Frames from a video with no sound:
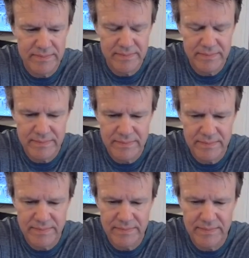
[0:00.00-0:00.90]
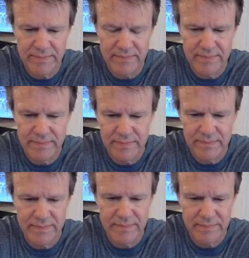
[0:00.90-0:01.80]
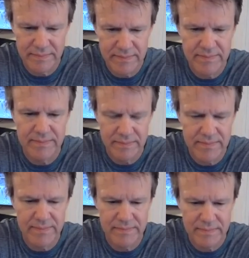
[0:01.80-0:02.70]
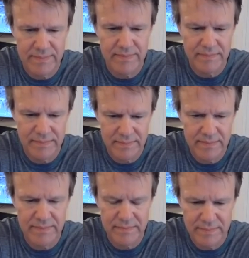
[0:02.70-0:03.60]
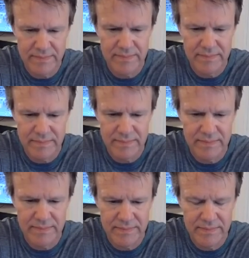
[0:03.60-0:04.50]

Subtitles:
(not speaking)